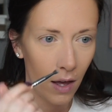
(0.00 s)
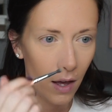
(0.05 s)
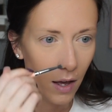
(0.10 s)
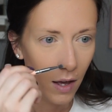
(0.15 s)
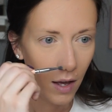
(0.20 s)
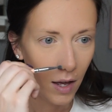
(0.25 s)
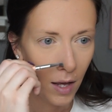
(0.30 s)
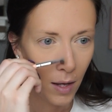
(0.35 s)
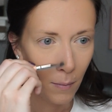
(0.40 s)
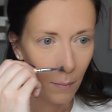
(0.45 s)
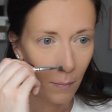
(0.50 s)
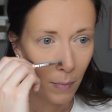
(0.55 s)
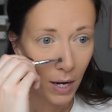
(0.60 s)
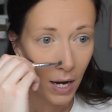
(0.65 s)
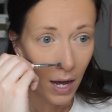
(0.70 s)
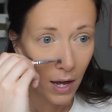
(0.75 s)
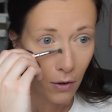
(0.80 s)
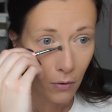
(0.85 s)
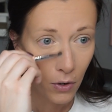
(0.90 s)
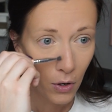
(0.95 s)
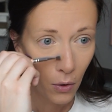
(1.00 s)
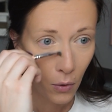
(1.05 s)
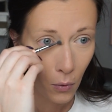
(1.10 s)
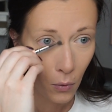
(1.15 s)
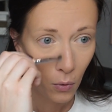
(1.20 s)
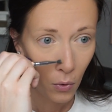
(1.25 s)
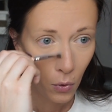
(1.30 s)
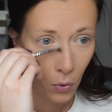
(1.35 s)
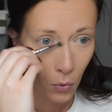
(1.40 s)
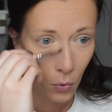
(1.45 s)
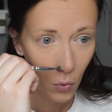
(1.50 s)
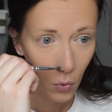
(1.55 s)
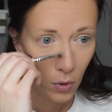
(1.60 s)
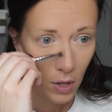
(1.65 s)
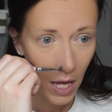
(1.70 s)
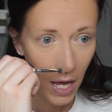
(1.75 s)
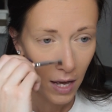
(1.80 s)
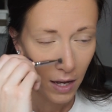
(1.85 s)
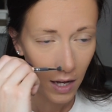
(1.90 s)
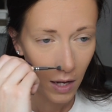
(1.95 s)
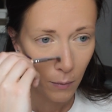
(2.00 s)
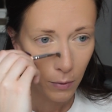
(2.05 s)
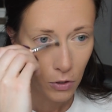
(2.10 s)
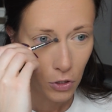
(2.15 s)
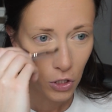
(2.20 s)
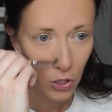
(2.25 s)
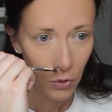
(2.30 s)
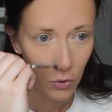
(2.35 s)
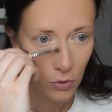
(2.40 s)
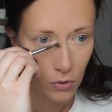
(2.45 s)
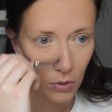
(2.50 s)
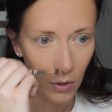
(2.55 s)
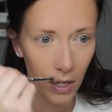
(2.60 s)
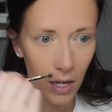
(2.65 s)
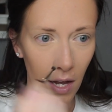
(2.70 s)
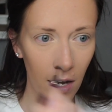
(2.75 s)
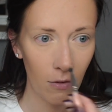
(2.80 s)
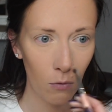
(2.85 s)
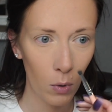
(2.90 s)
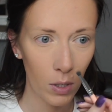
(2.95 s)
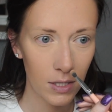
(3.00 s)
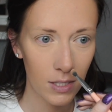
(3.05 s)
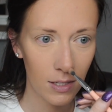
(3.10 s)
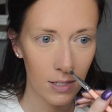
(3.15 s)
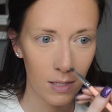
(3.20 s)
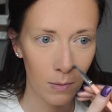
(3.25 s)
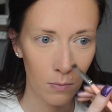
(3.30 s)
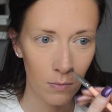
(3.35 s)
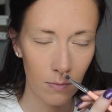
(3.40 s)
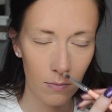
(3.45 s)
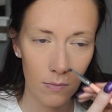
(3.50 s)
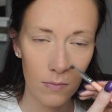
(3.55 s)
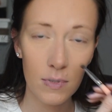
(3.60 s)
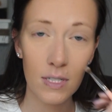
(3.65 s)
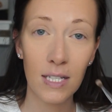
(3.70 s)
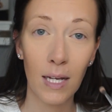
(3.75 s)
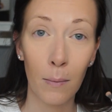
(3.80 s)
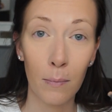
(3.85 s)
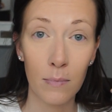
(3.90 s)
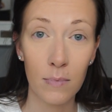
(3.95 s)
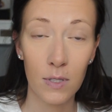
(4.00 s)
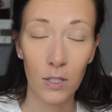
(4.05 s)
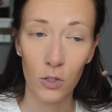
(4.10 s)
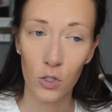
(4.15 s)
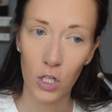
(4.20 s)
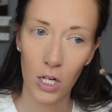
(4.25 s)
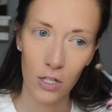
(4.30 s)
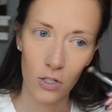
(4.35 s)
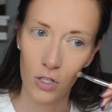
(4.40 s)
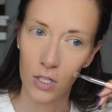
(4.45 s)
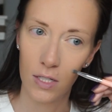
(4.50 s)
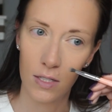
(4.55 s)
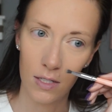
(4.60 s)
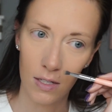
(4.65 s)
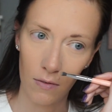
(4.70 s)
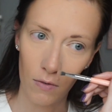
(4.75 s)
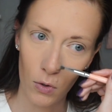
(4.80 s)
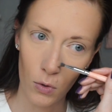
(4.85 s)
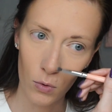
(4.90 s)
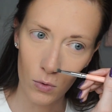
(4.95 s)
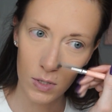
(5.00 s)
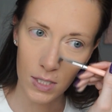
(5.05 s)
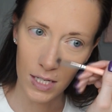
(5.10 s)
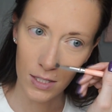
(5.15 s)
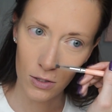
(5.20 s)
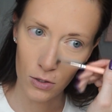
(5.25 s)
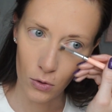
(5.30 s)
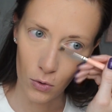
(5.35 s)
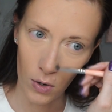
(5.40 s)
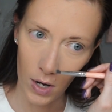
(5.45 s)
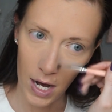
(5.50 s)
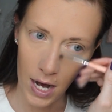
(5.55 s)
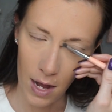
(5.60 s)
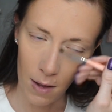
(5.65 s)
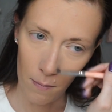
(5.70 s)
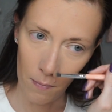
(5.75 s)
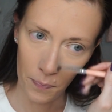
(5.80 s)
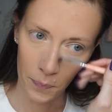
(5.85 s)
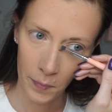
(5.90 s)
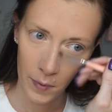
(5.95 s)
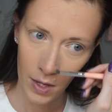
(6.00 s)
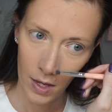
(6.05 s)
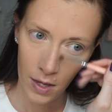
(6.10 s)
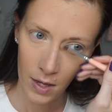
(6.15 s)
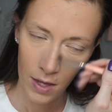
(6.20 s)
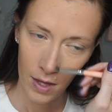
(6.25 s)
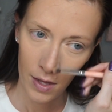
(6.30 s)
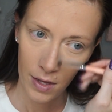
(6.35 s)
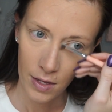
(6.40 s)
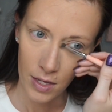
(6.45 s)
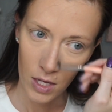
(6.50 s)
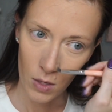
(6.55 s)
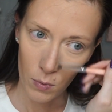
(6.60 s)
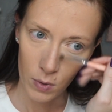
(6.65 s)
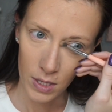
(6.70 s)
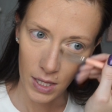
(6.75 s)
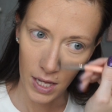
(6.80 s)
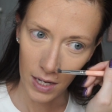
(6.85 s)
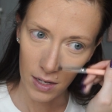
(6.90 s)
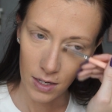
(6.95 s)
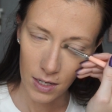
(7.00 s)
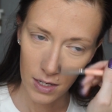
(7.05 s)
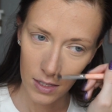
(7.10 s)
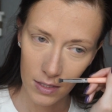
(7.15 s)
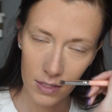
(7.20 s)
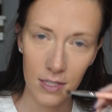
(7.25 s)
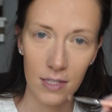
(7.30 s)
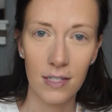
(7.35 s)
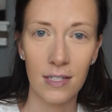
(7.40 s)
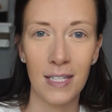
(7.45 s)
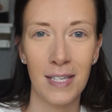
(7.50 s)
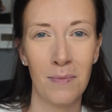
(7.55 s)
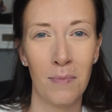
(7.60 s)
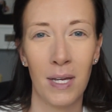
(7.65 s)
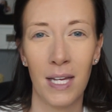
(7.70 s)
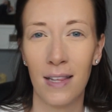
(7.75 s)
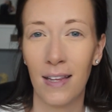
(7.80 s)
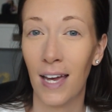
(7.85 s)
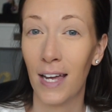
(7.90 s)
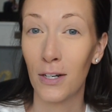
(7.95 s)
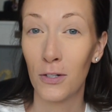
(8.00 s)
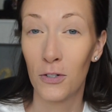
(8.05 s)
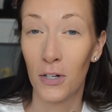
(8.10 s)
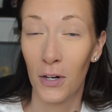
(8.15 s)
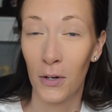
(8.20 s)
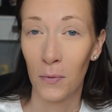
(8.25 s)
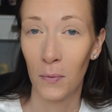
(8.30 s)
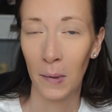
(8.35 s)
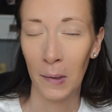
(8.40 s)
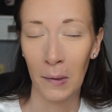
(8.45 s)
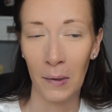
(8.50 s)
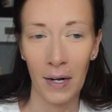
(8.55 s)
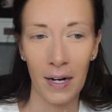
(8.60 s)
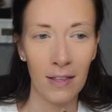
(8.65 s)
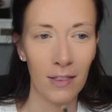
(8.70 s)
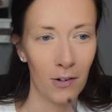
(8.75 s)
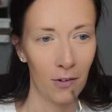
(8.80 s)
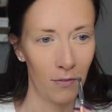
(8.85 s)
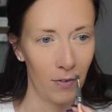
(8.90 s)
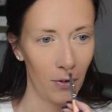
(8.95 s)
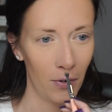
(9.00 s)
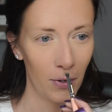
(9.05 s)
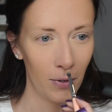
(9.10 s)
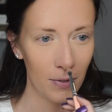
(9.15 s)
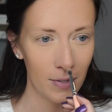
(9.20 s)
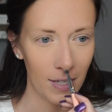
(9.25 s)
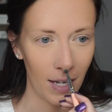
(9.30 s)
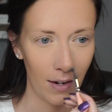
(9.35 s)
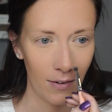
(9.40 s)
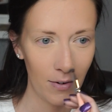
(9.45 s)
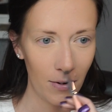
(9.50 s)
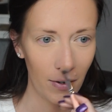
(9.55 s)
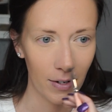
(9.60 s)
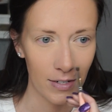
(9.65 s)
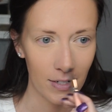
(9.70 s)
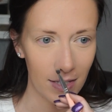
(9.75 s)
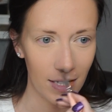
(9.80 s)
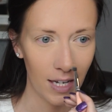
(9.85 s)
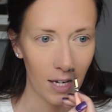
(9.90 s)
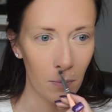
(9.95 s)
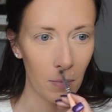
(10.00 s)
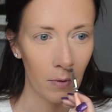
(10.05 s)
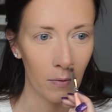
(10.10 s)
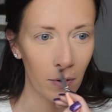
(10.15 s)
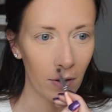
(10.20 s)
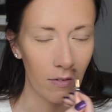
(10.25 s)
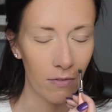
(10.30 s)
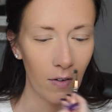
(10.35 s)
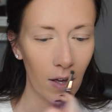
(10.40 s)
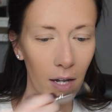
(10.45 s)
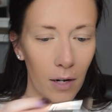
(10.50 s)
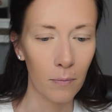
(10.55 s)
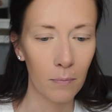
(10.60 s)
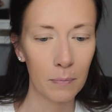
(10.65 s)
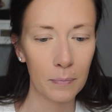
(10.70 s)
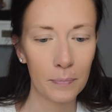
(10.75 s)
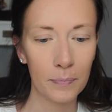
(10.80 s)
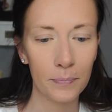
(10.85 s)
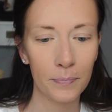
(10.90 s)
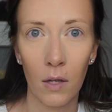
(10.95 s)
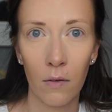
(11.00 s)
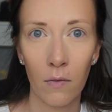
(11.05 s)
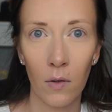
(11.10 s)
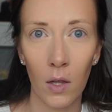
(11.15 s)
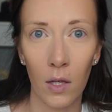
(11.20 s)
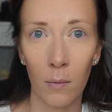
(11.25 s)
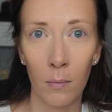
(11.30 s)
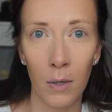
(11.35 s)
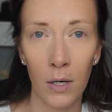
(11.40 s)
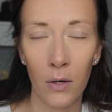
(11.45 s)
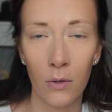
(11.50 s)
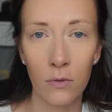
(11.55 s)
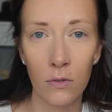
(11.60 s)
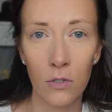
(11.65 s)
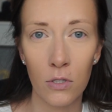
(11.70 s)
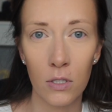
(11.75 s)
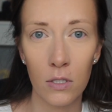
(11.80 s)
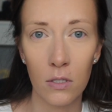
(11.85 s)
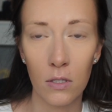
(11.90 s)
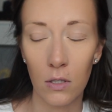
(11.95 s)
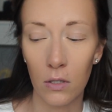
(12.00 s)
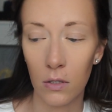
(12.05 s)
But I don't know who the heck I would choose. So I kind of want some suggestions of whose Instagram you would like to see me like try to recreate their photos. I don't know. I just think it'd be really fun. I feel like my nose just